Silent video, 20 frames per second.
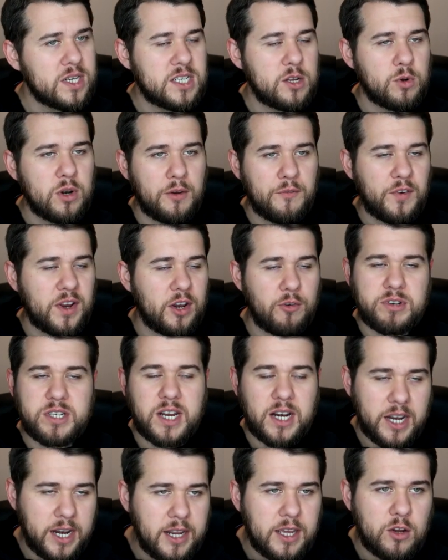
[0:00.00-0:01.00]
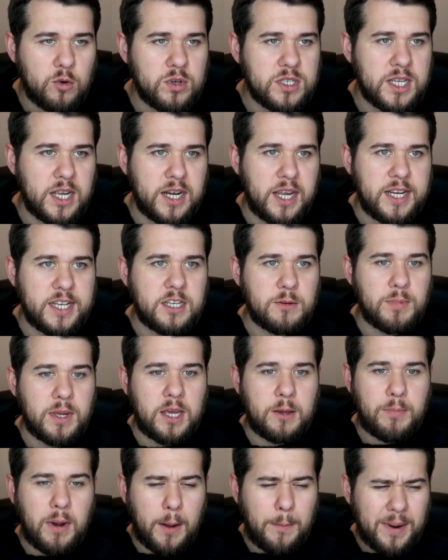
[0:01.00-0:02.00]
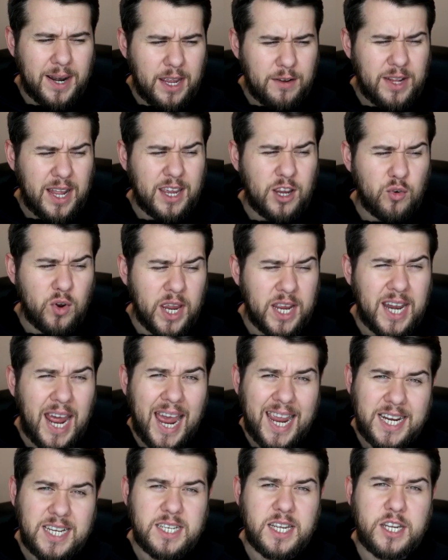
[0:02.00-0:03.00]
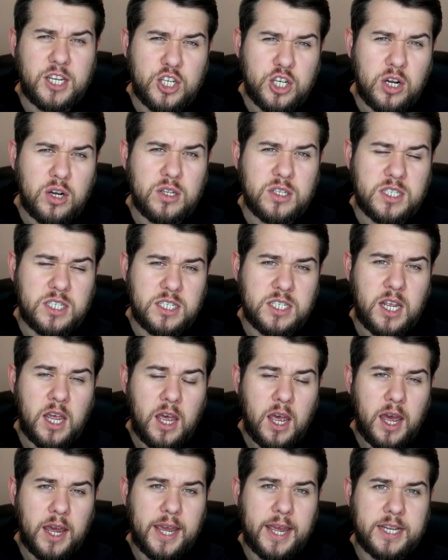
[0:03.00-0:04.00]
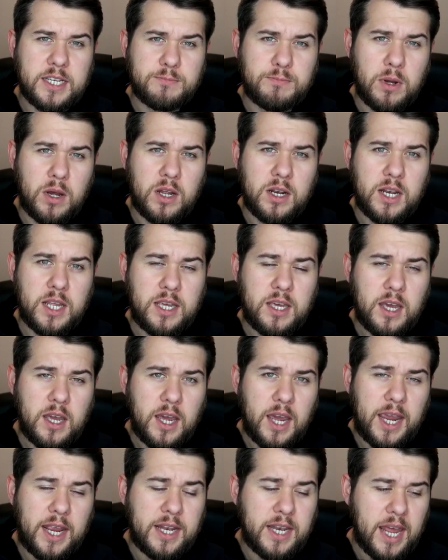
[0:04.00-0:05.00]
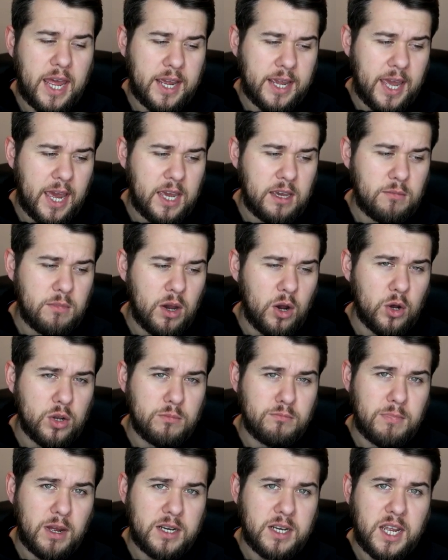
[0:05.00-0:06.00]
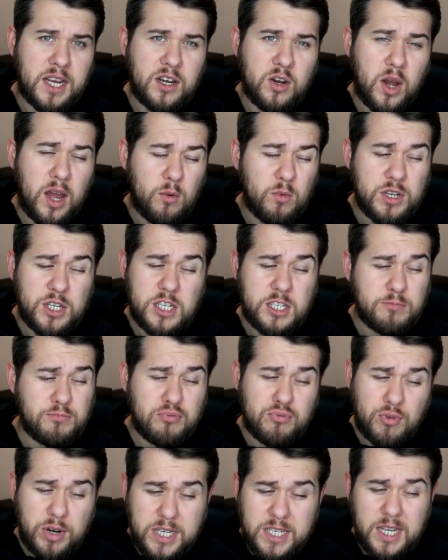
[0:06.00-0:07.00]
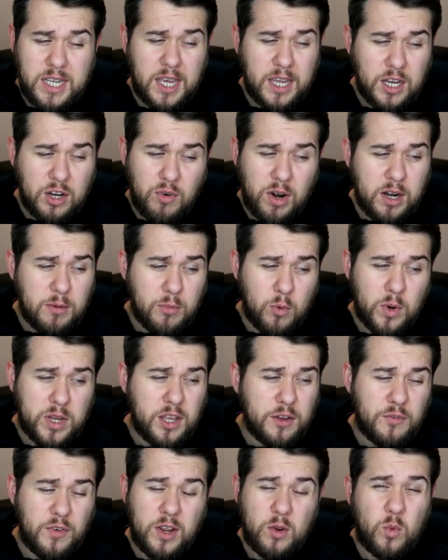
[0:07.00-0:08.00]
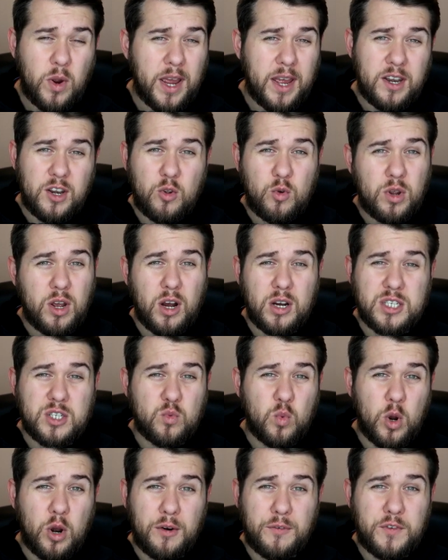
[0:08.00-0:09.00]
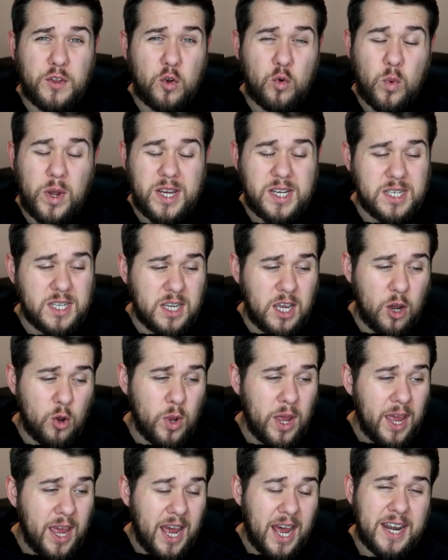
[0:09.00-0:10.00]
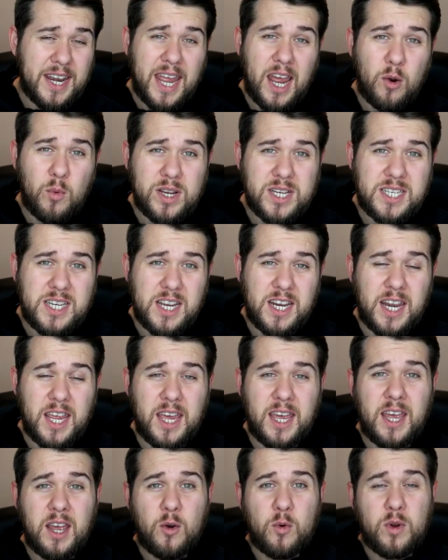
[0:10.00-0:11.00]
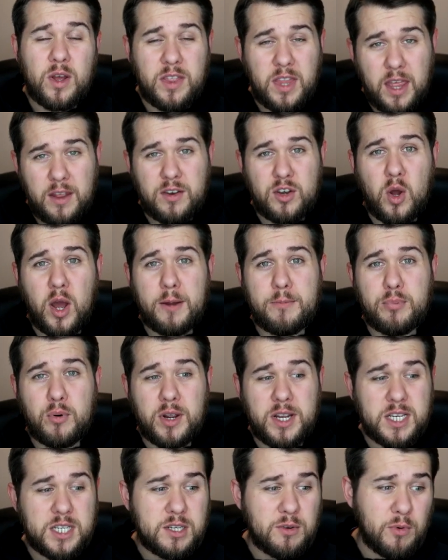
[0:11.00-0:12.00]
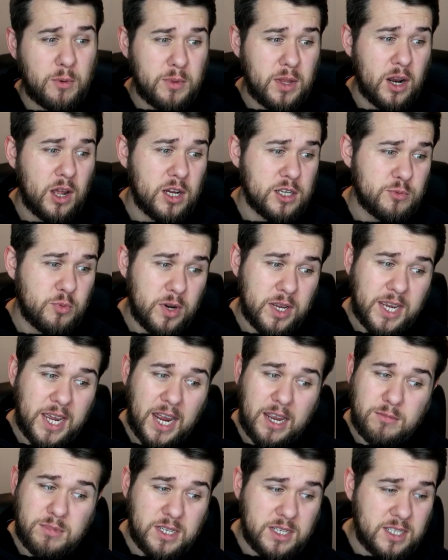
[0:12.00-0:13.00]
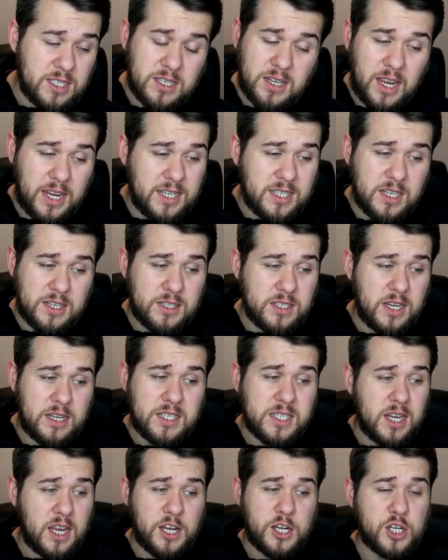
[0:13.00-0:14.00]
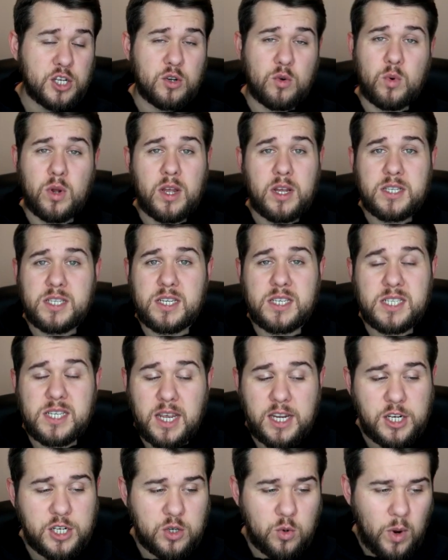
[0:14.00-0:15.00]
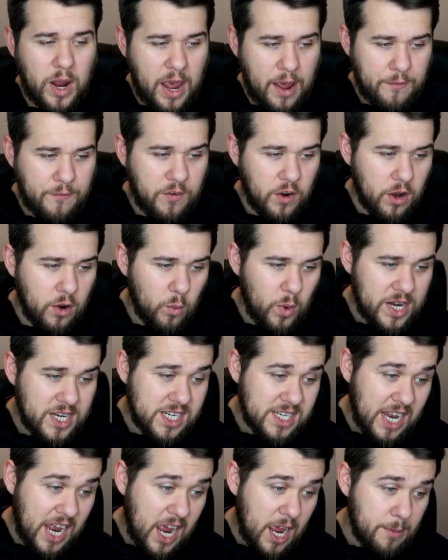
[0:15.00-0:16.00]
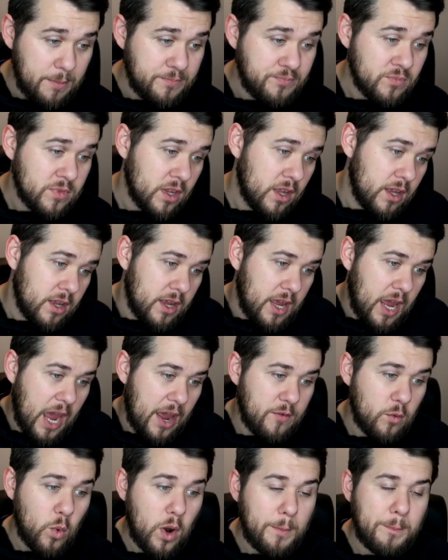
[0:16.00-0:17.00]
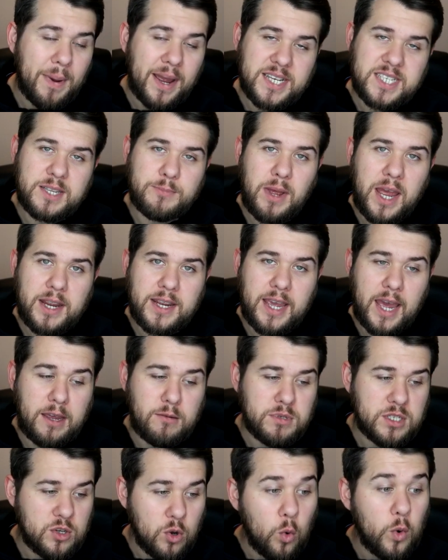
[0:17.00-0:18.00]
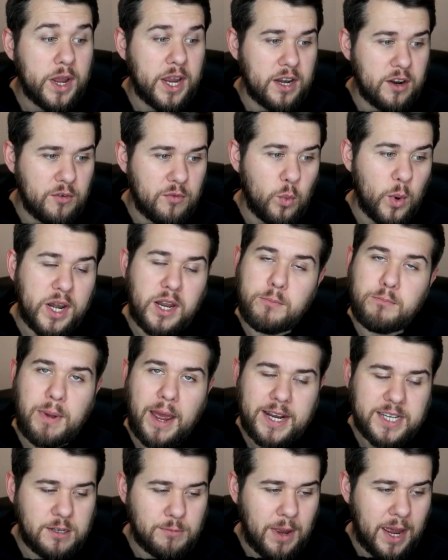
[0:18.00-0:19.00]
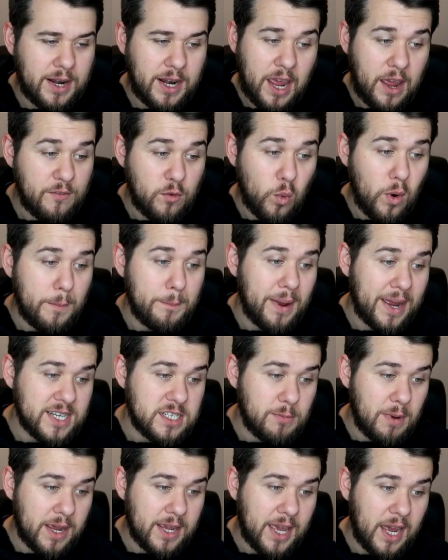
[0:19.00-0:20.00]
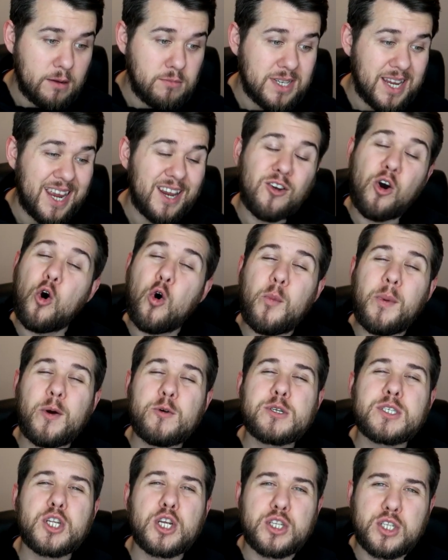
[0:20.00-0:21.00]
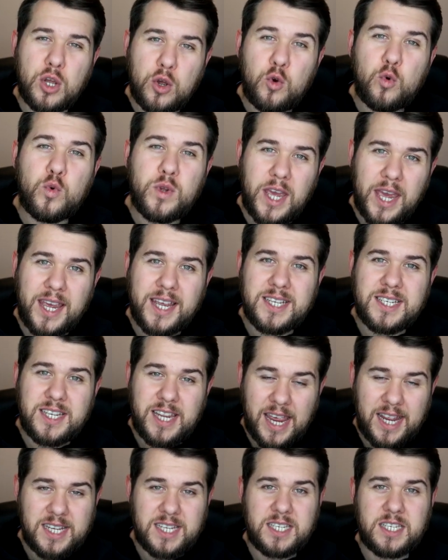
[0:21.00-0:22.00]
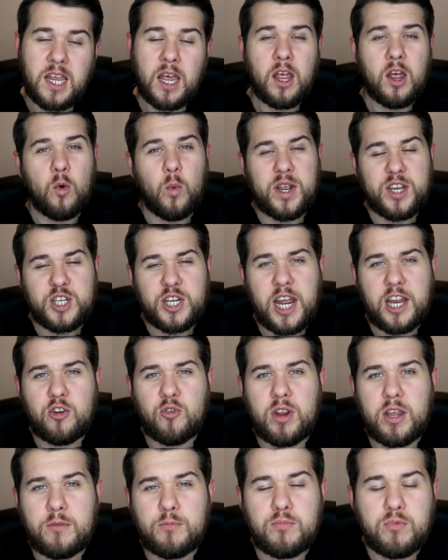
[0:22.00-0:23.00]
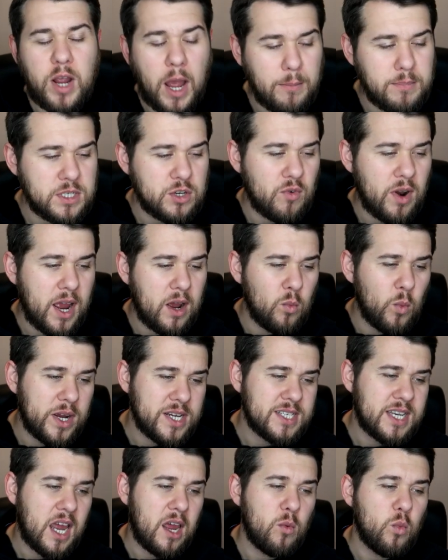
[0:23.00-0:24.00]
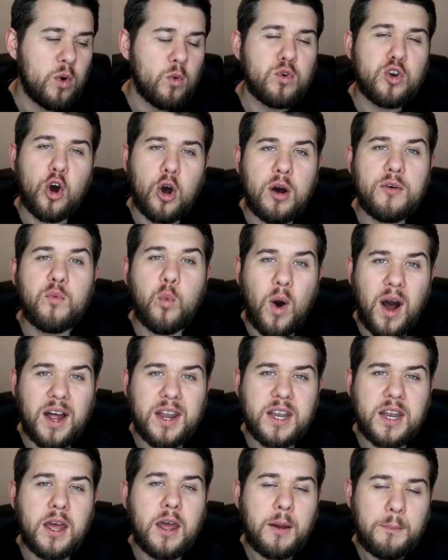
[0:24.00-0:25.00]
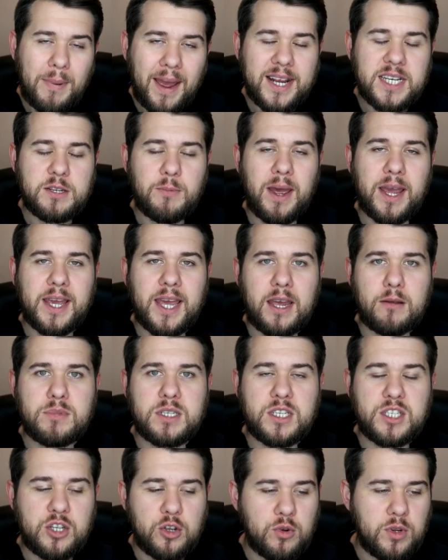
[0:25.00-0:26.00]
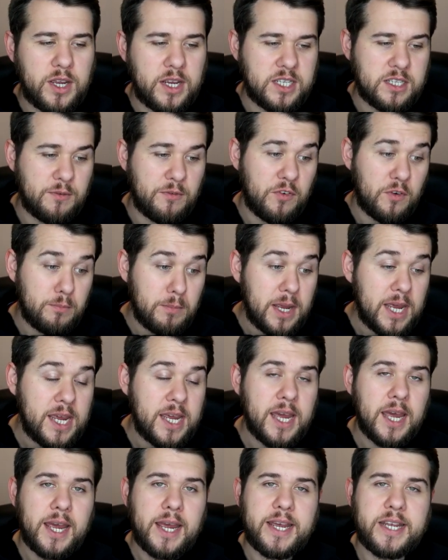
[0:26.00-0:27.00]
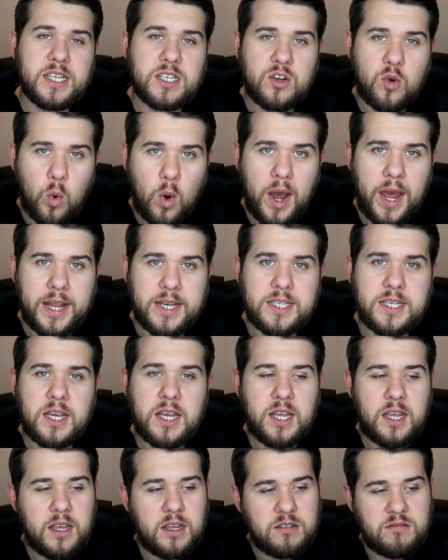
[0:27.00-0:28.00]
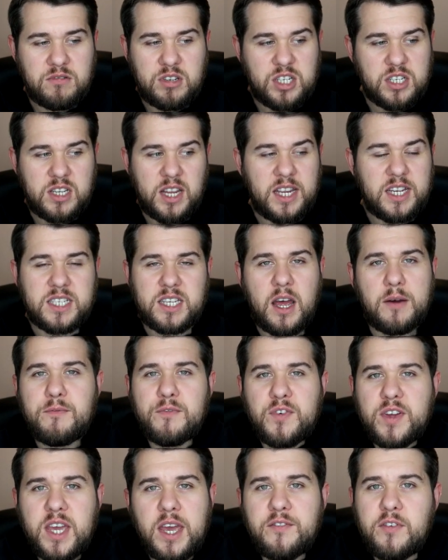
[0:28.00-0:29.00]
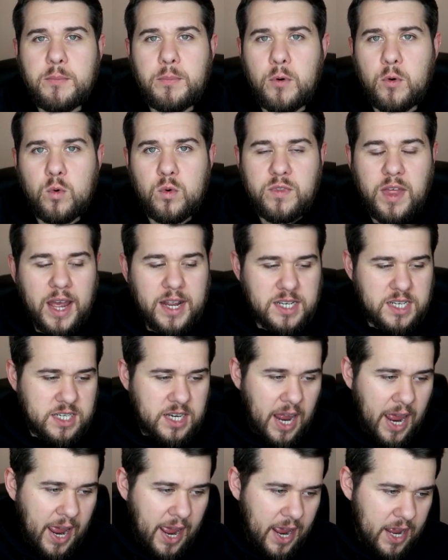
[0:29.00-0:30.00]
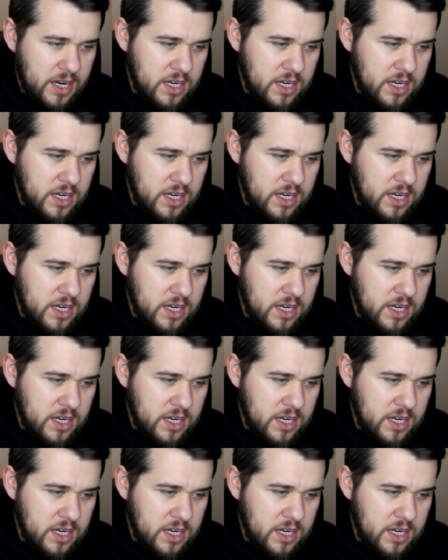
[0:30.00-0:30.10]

I still don't think they're as clinical as they need to be. But I believe they created 18 chances against Burnley in that game on Monday night, which is pretty incredible when you think where Newcastle were a few weeks ago. And now we're sitting here and they're 9 points from the last 3 games. Is a sensational, sensational effort. West Ham haven't won back-to-back games. Talking of winning back-to-back, they haven't won back-to-back games in almost 2 years. Yes, when January comes around, West Ham will not have won back-to-back games in 2 years. And for me, it's quite just, it's unforgivable, that stat.